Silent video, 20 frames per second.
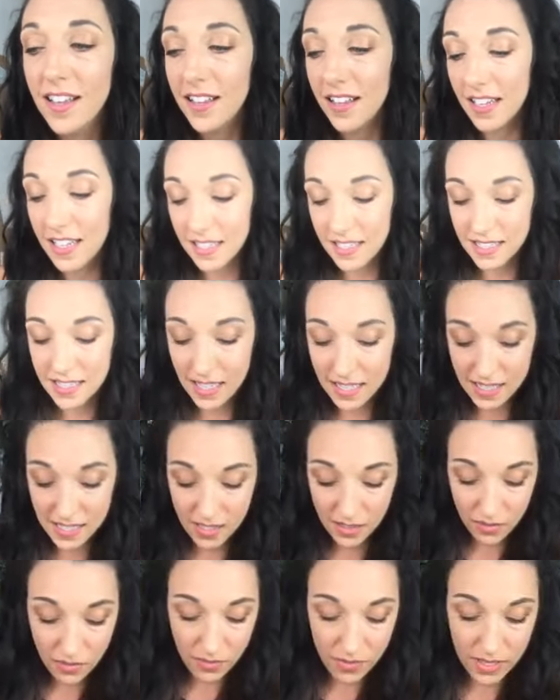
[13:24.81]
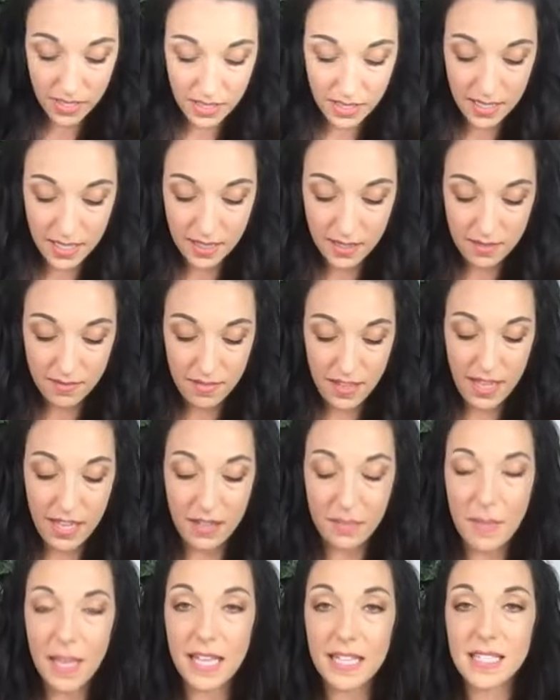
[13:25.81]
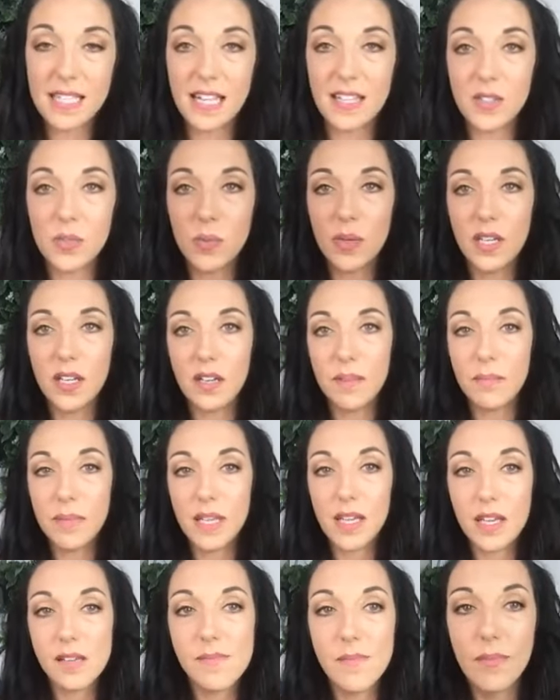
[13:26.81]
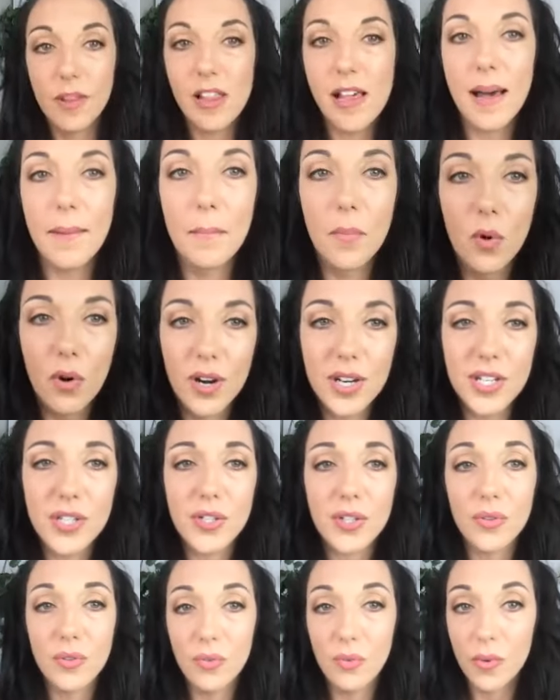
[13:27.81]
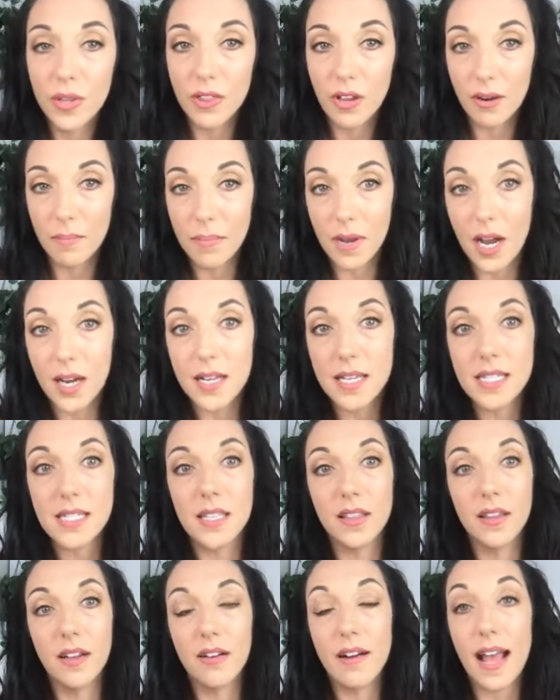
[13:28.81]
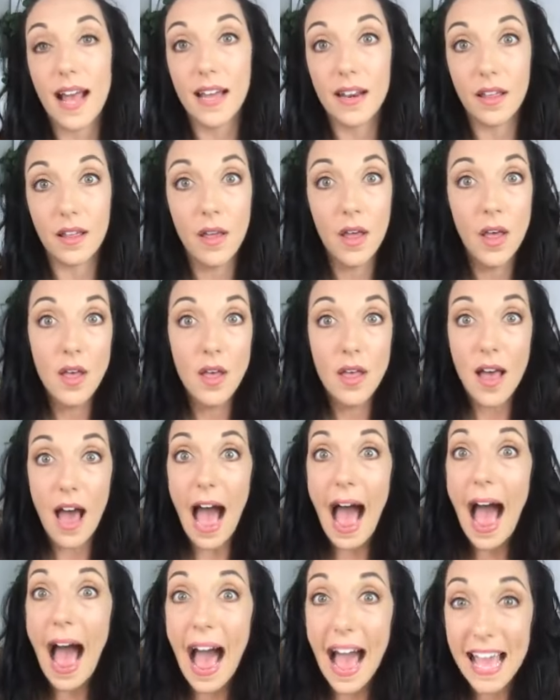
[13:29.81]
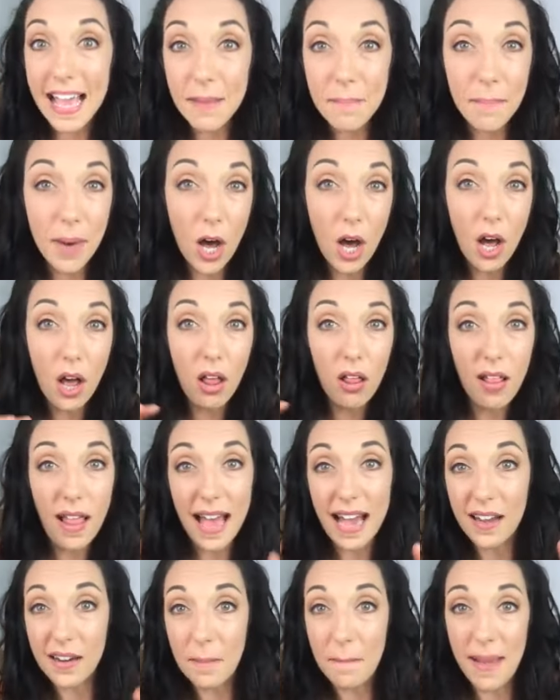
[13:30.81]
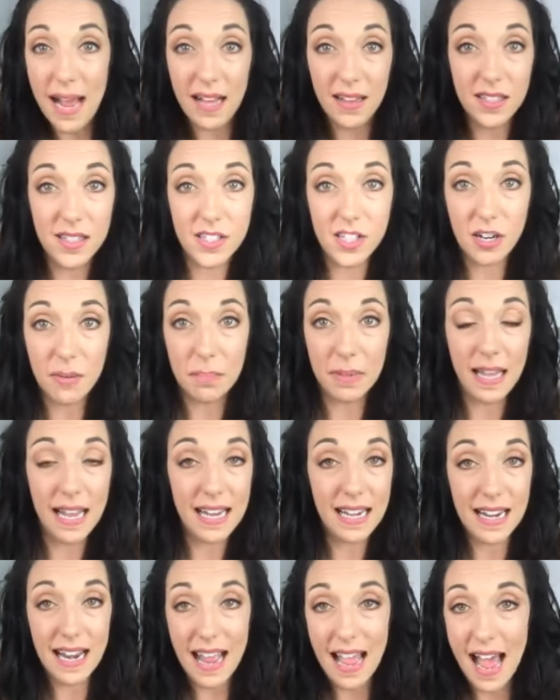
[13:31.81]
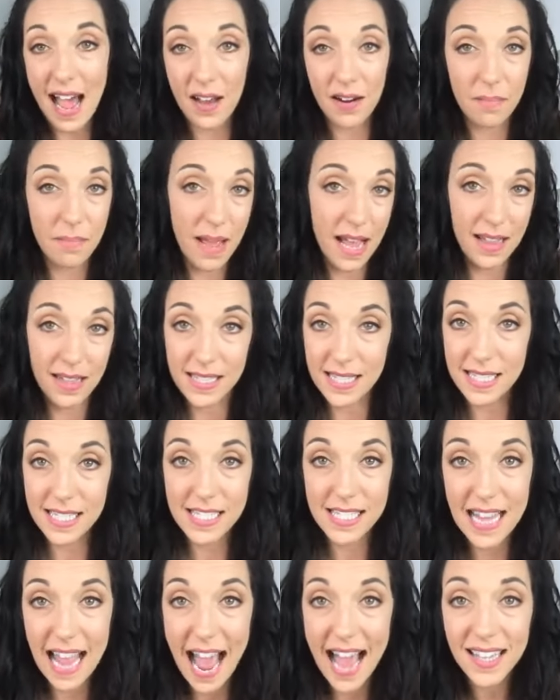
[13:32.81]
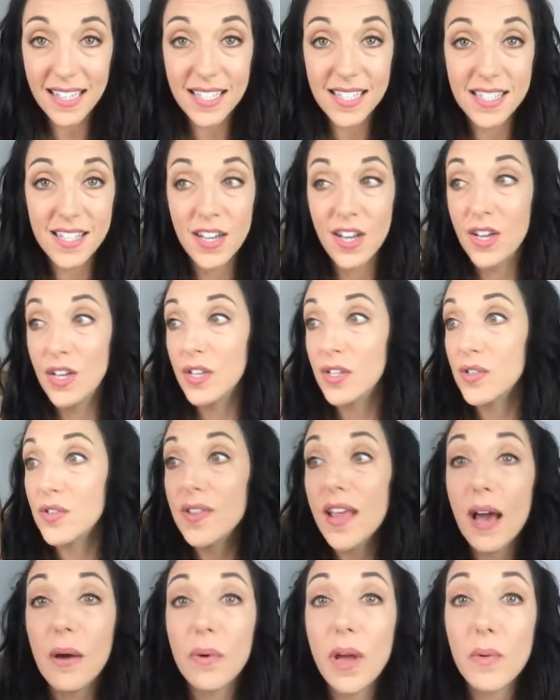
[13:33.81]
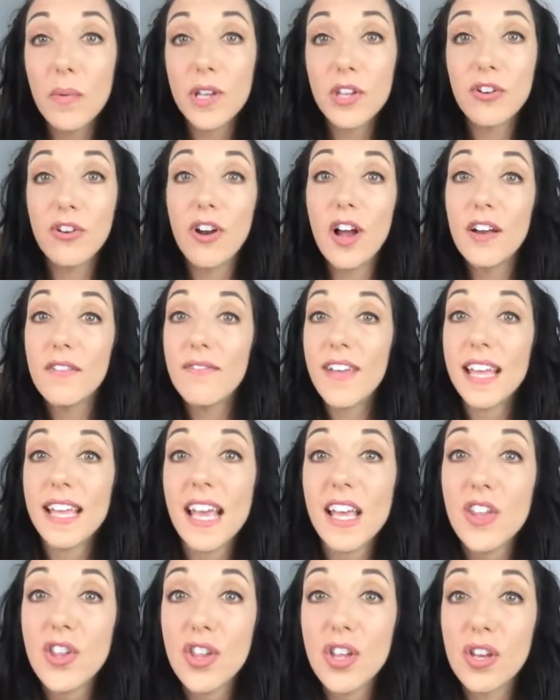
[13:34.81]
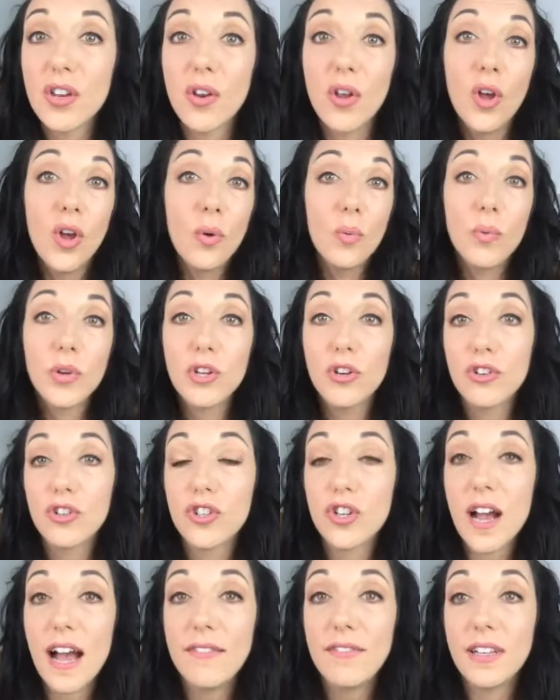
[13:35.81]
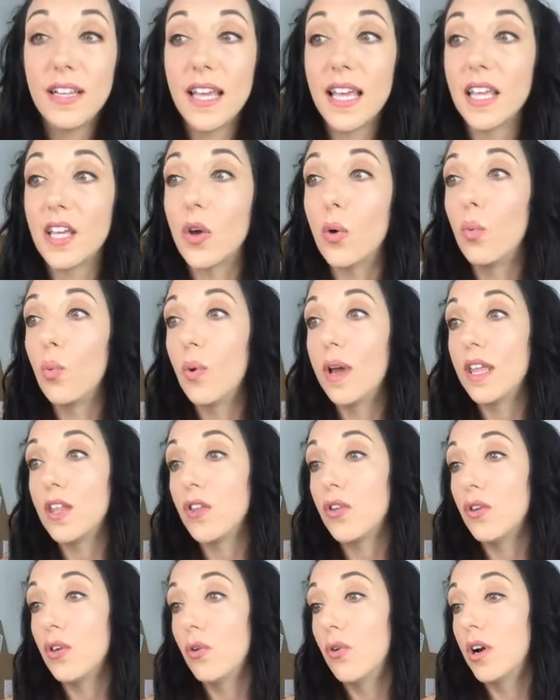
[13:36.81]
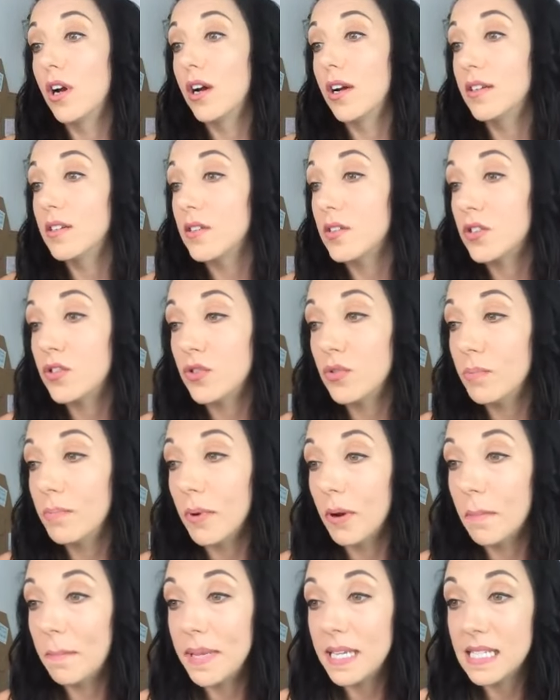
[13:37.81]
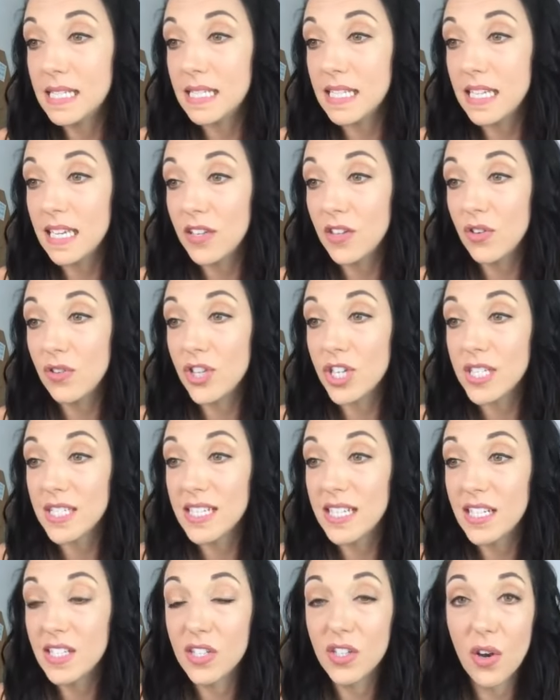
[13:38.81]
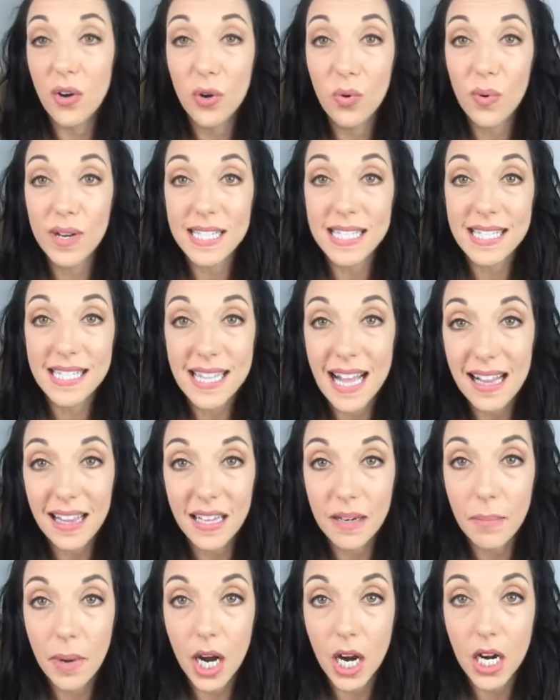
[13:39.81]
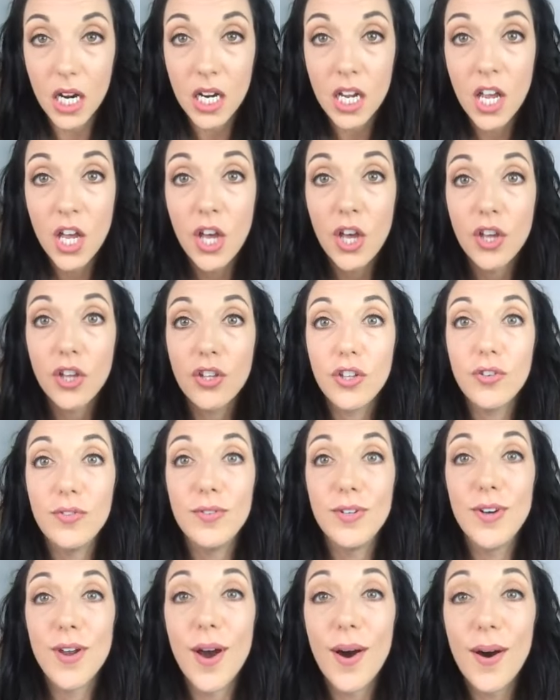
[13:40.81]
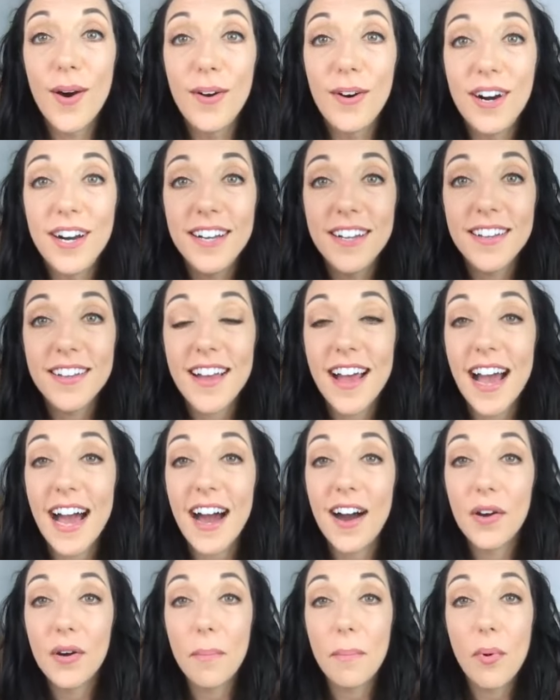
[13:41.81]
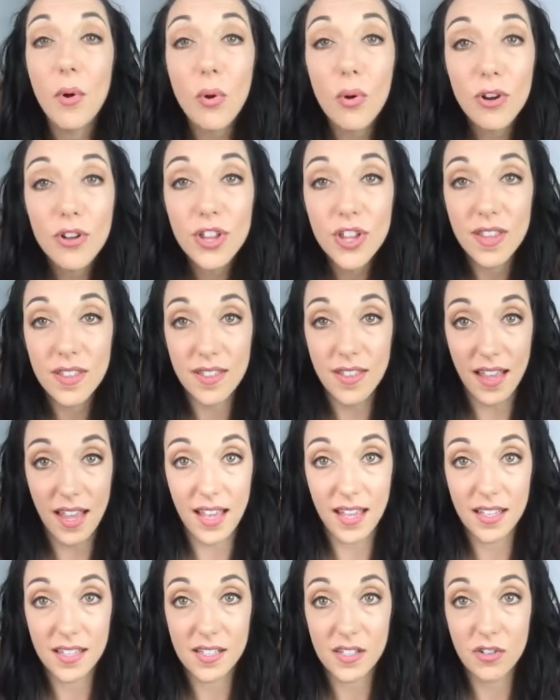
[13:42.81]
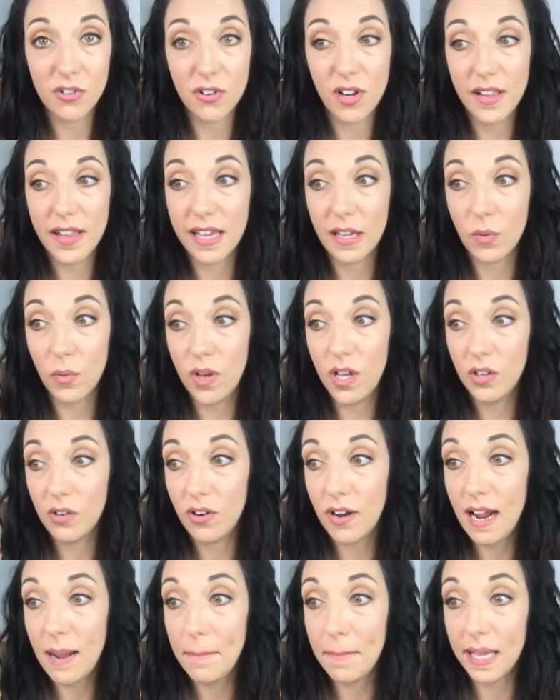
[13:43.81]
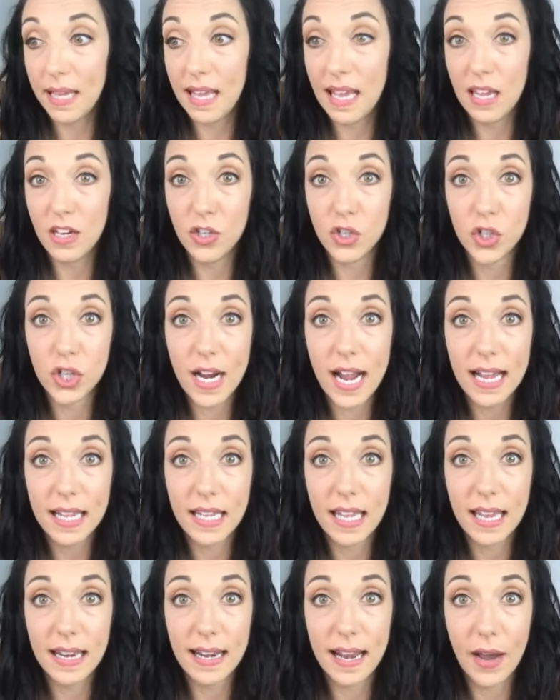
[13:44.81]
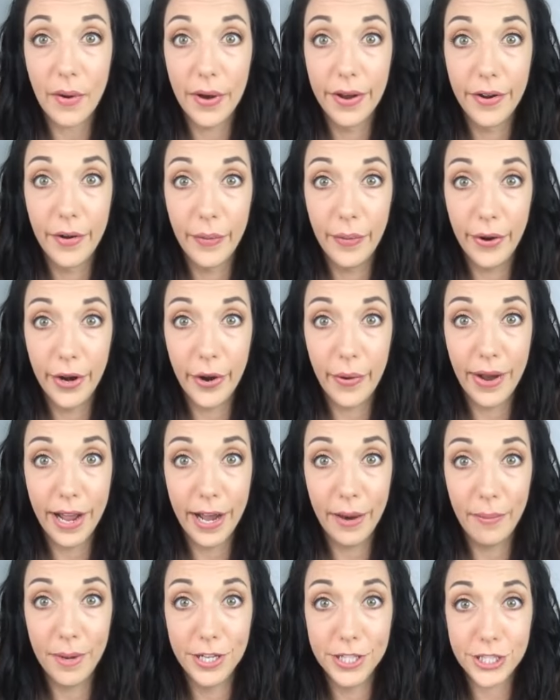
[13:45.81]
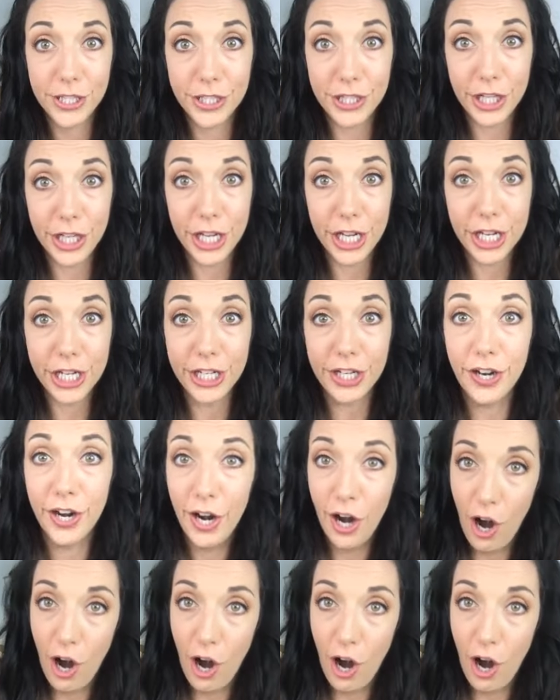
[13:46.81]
Like, it doesn't really like make sense. We get to become more in tune with our bodies and learn how to eyeball how to balance our plate and how to balance snacks. So that way, when you're on vacation, when you're traveling, when you're super busy and you just need to go to a salad bar, you know how to portion things. And you're not like, well, crap, I can't track it. Now I don't know how much to eat.